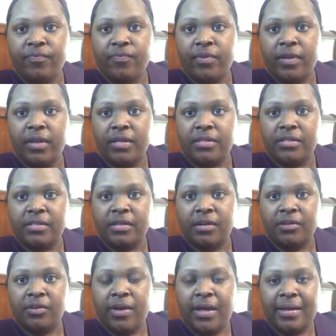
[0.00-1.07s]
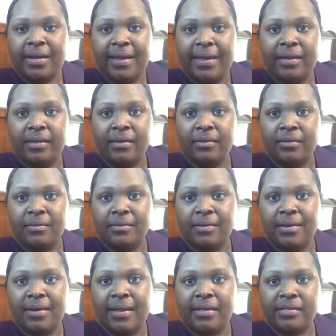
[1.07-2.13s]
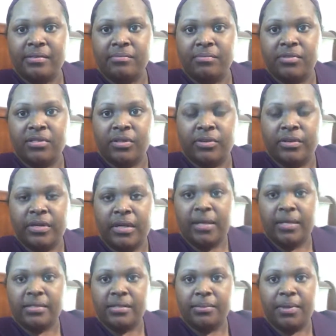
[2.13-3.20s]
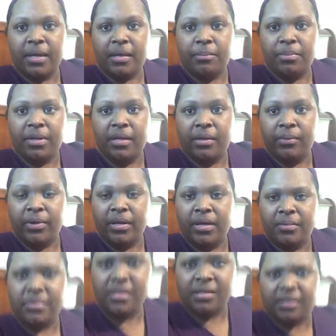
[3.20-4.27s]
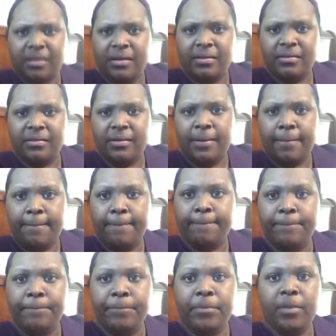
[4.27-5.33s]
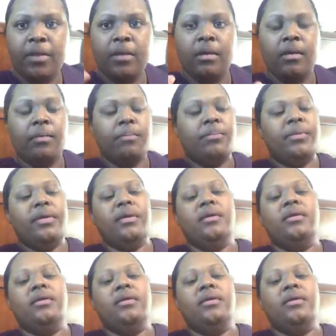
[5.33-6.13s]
because y'all know I like certain cakes. I'm kind of picky when it comes to cakes. But